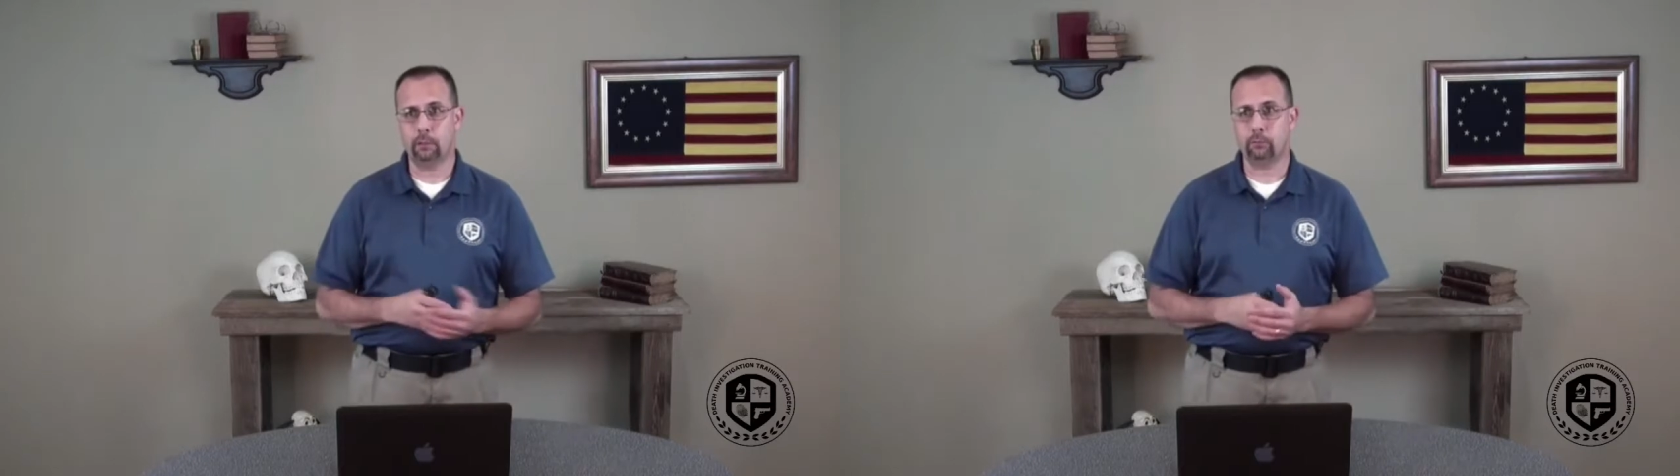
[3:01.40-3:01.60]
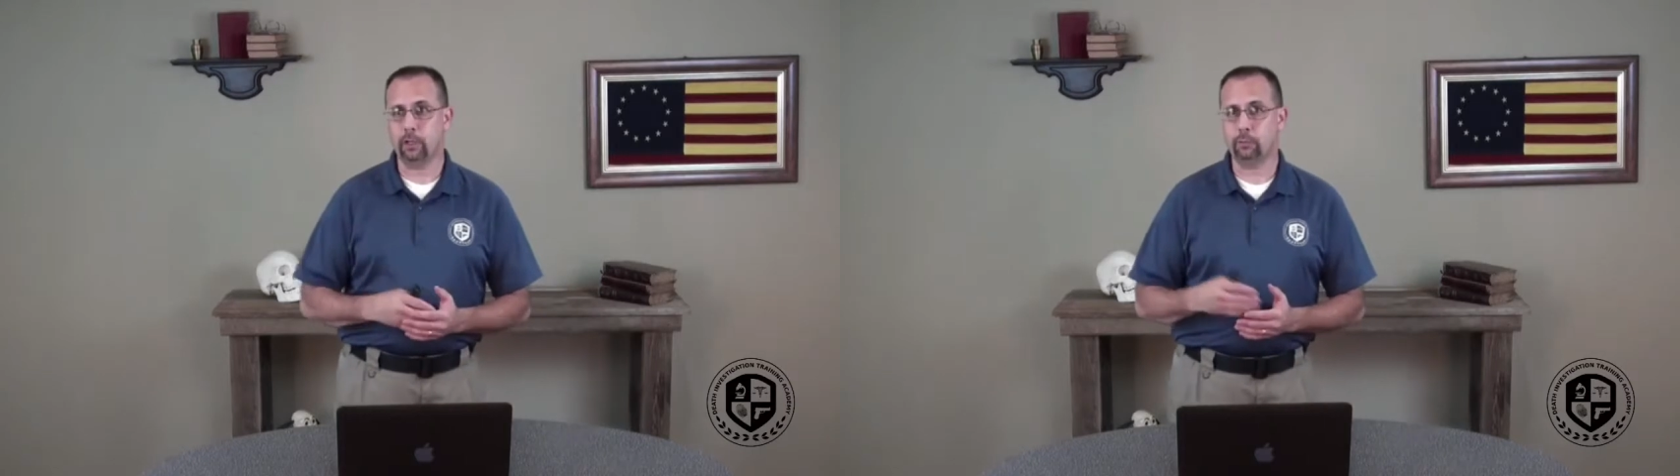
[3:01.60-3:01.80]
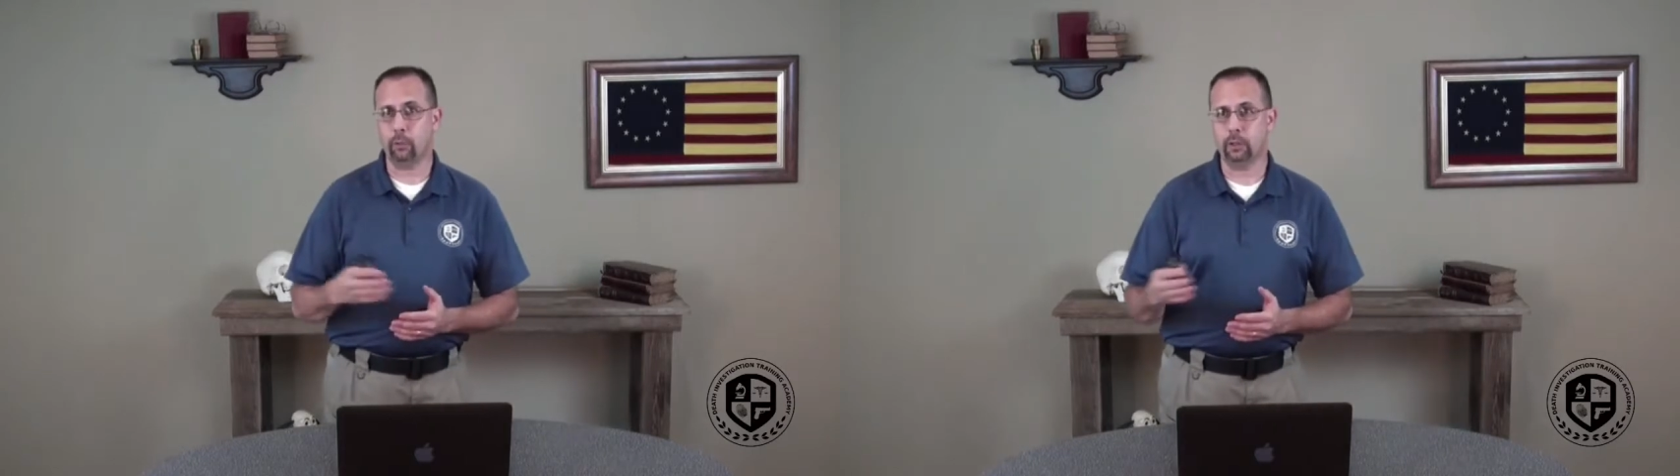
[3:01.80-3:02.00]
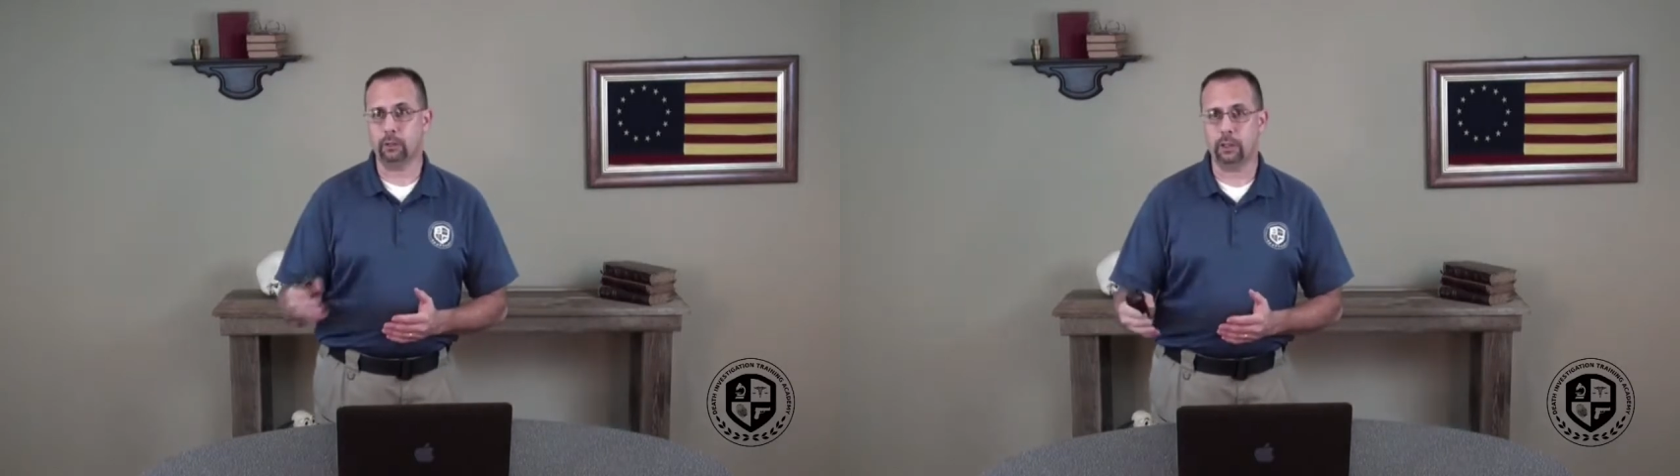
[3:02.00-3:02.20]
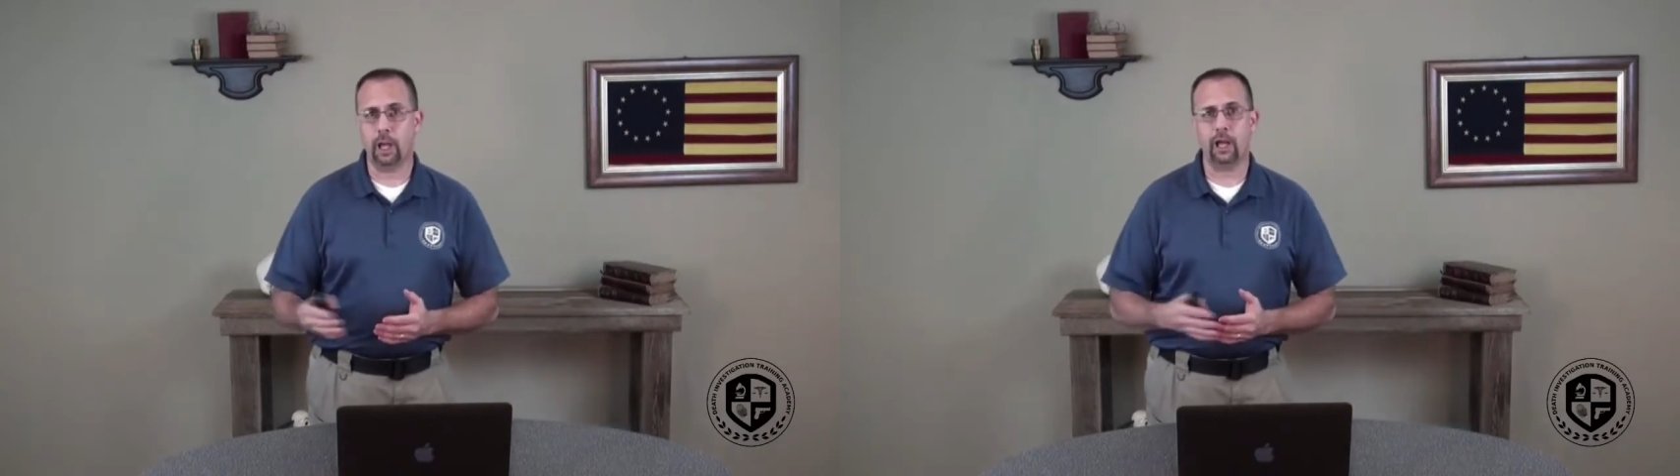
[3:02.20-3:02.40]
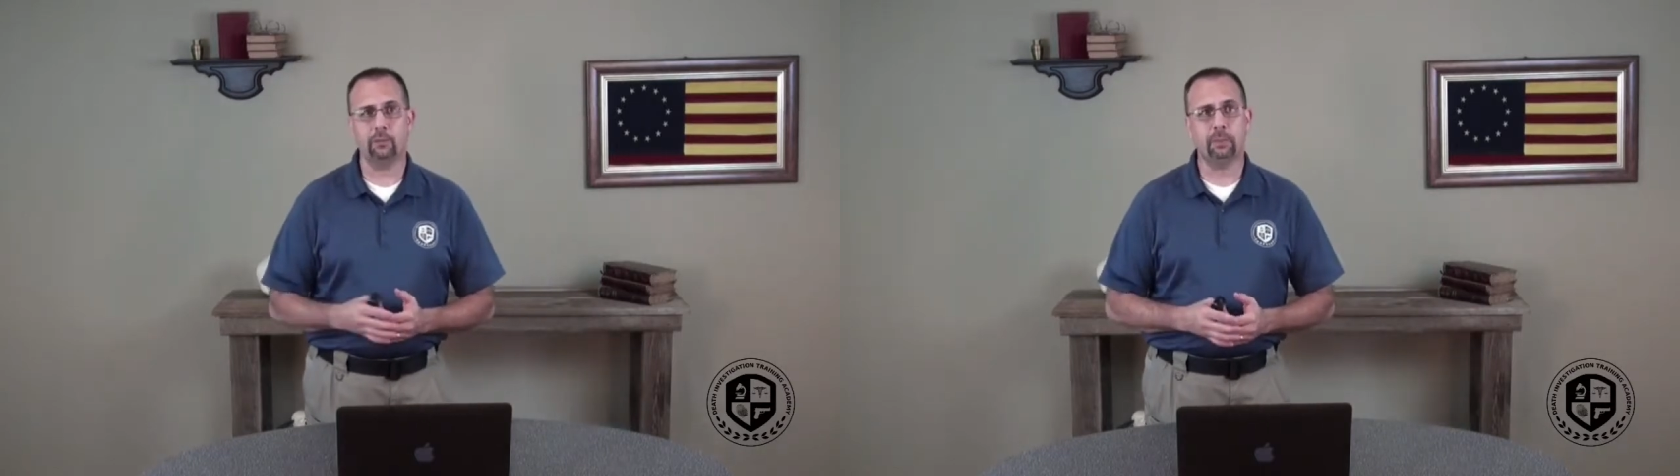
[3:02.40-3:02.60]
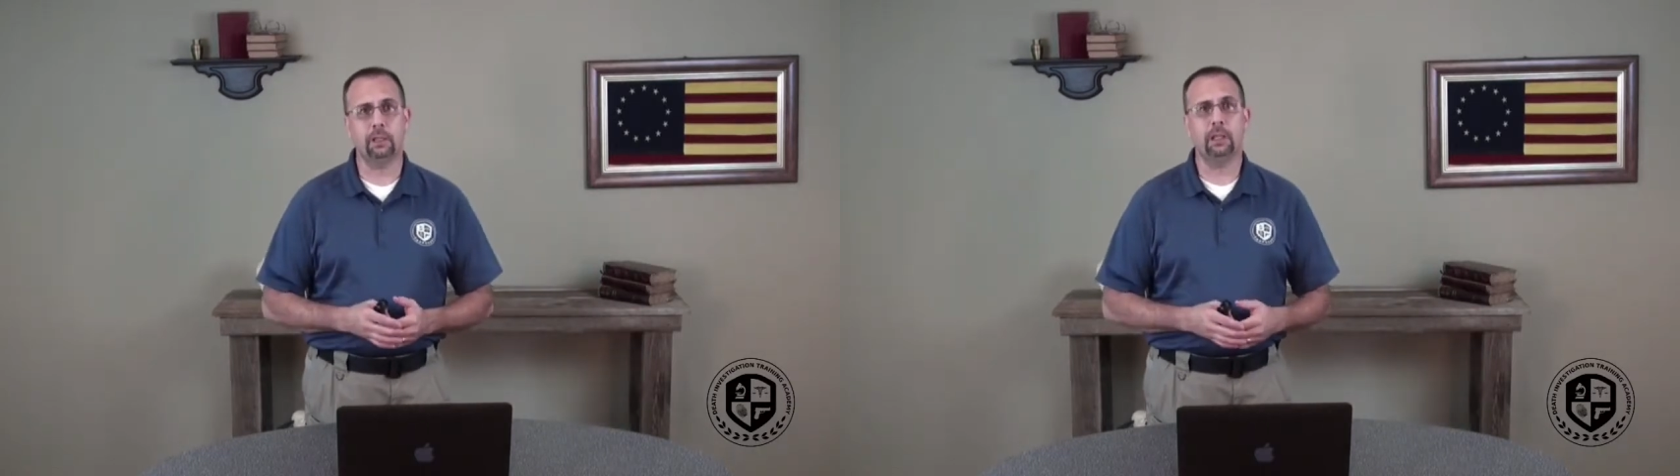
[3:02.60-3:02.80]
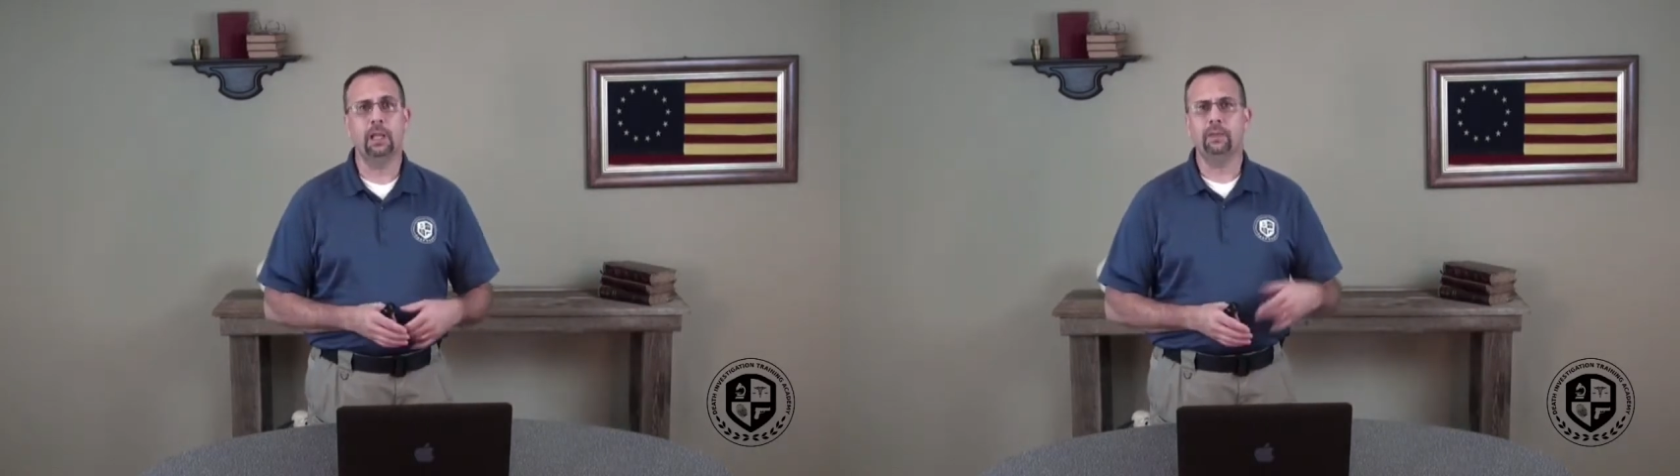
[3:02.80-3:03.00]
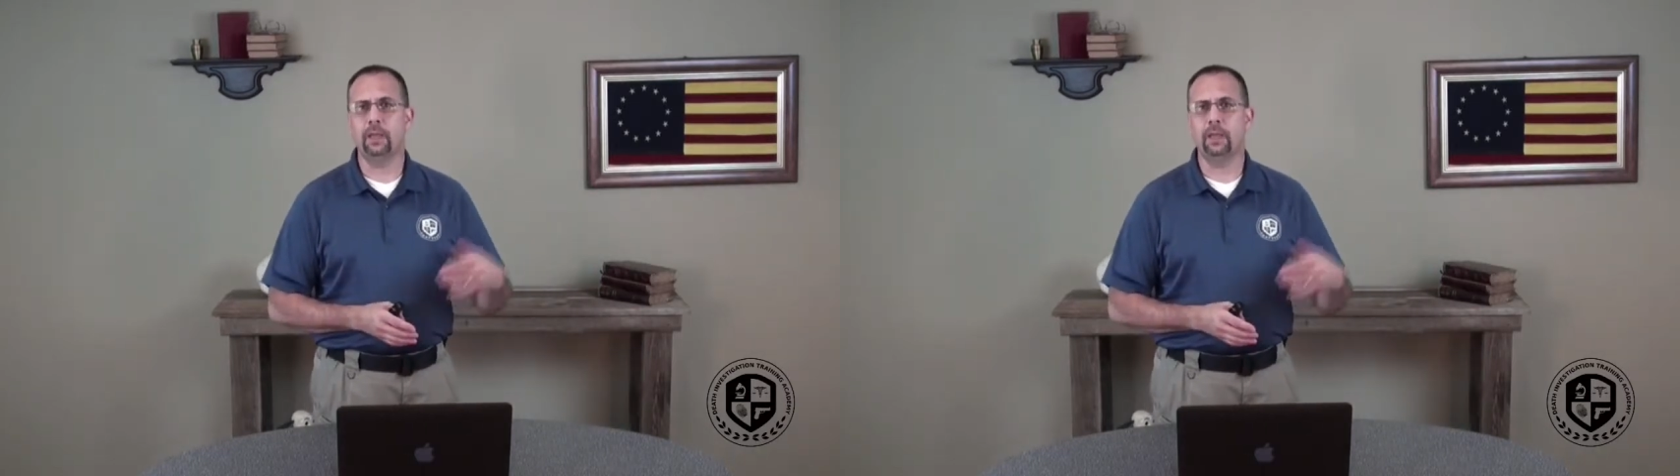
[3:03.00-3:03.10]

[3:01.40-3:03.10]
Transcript: transported to the hospital,